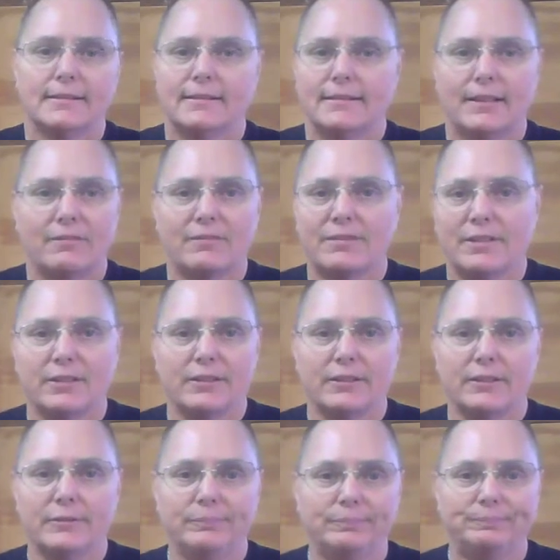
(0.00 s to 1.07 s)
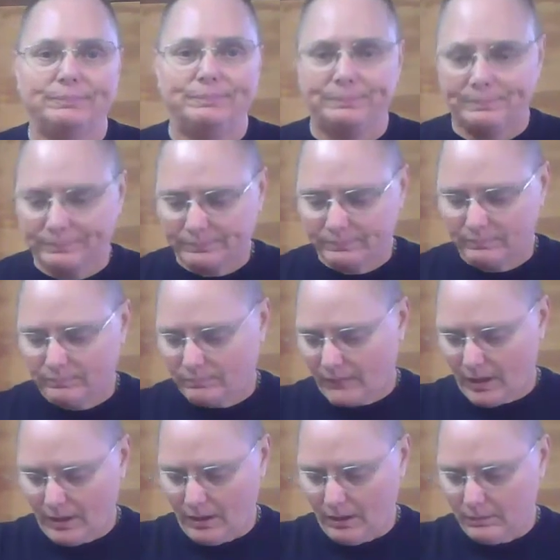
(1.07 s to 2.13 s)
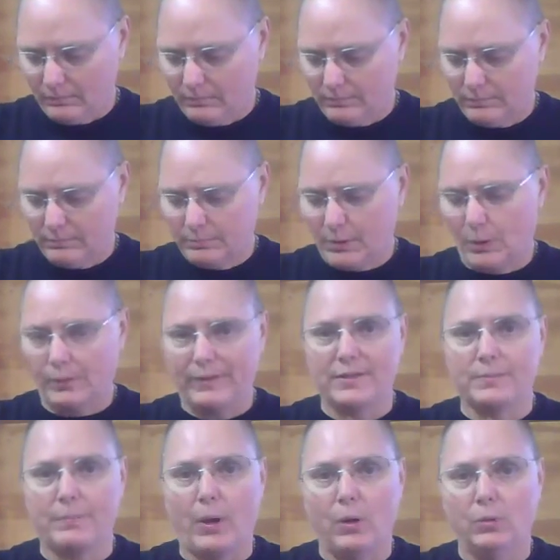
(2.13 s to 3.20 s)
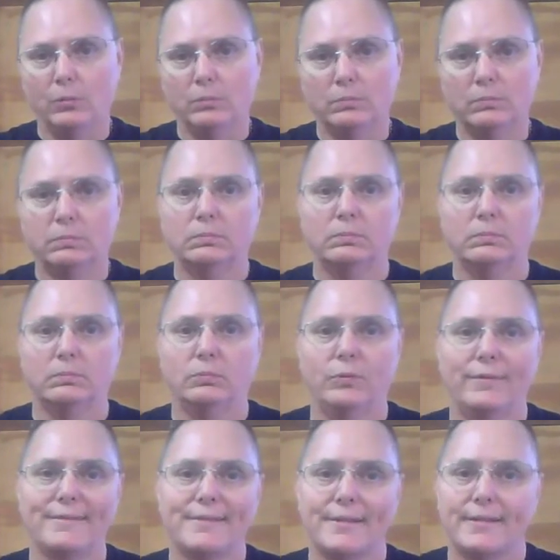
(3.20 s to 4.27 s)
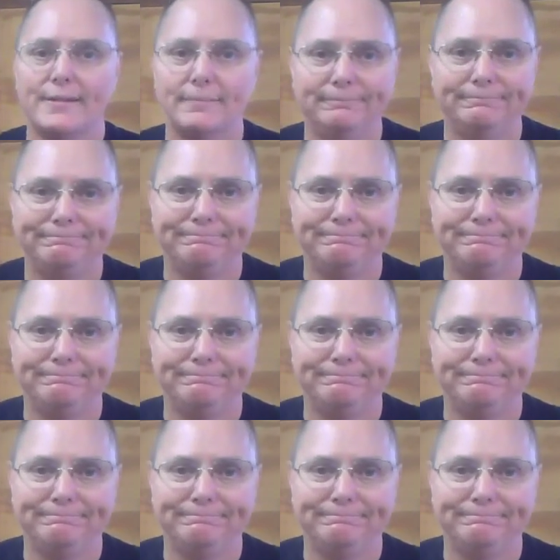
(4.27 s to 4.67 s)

That wasn't good. I broke this bone one time.